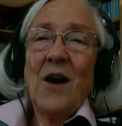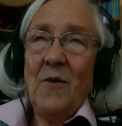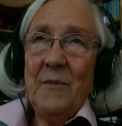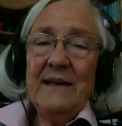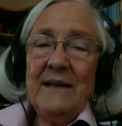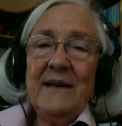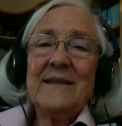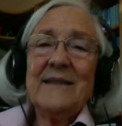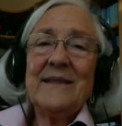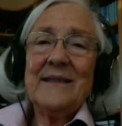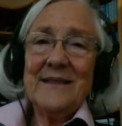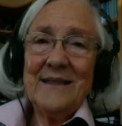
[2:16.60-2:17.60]
Oh my,
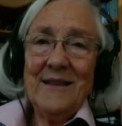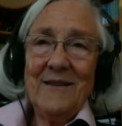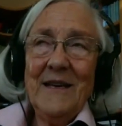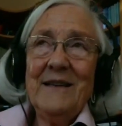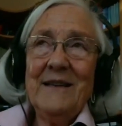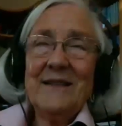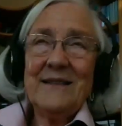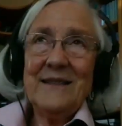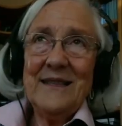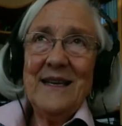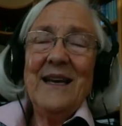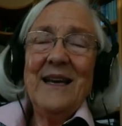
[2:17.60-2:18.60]
yes. Oh yeah.
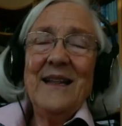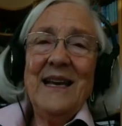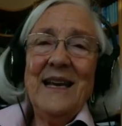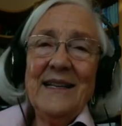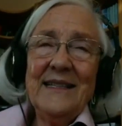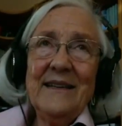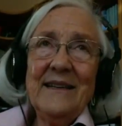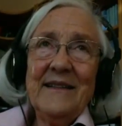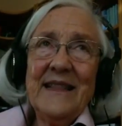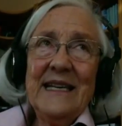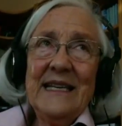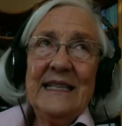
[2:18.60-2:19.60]
The
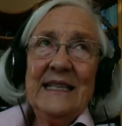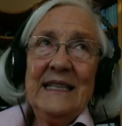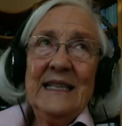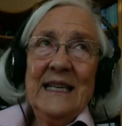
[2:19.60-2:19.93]
idea that